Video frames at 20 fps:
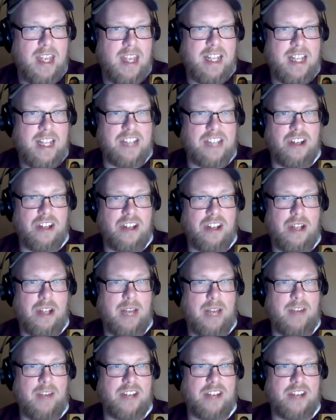that's all
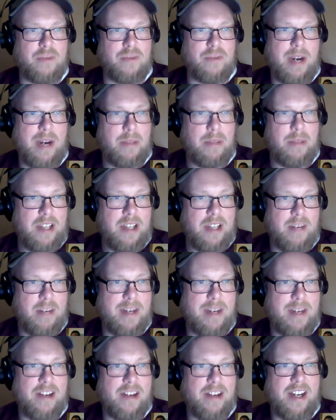I've got to ramble on
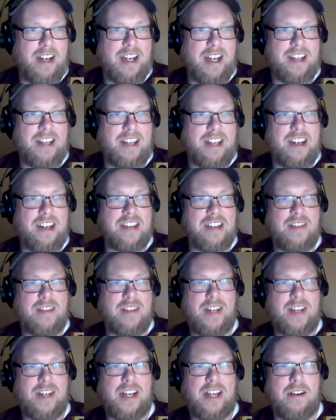about. You guys
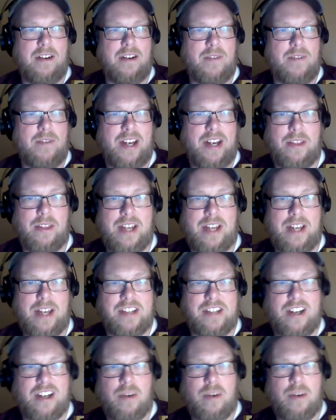have any final
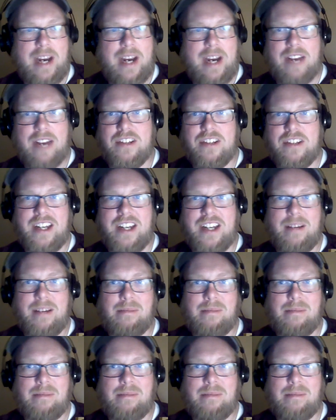thoughts on our way out tonight?